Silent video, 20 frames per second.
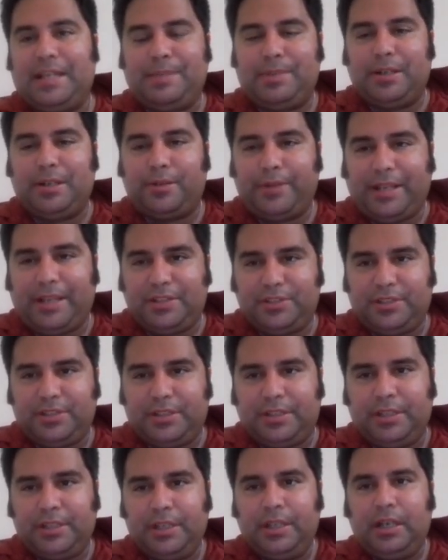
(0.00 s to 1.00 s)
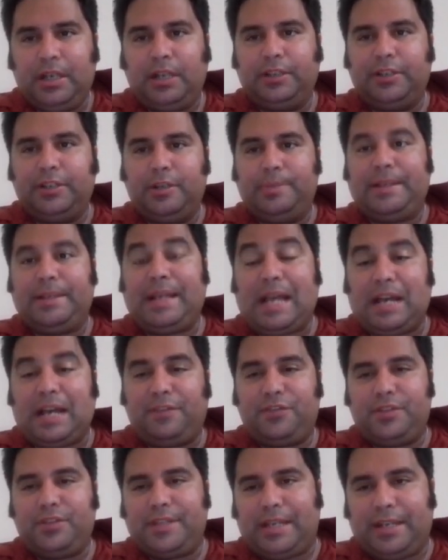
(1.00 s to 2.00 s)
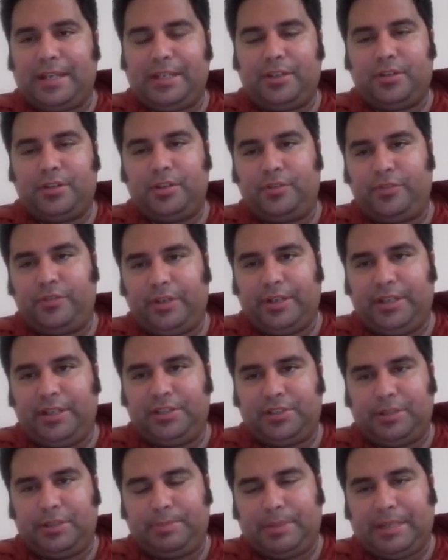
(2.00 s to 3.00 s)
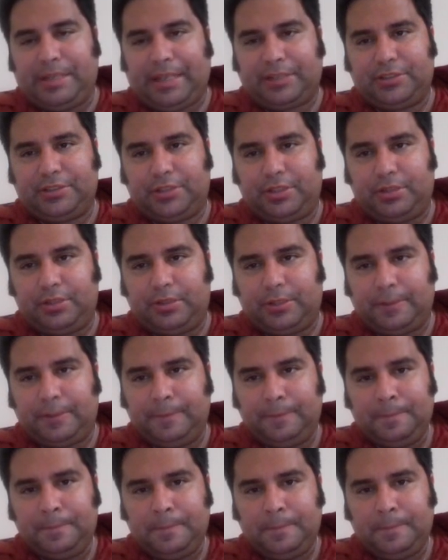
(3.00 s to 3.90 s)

had he been arrested a little bit after that, he could have very easily been executed.